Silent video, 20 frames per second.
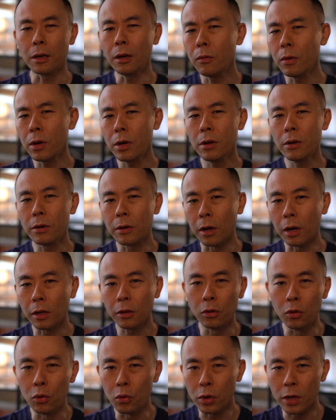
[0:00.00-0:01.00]
You know when you're
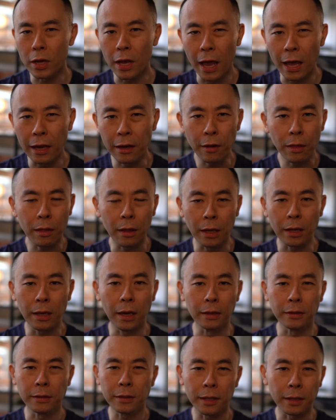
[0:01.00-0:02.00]
not doing anything
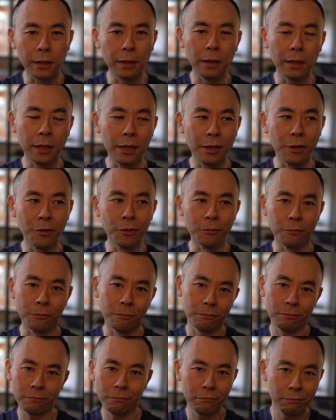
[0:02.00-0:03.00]
and suddenly you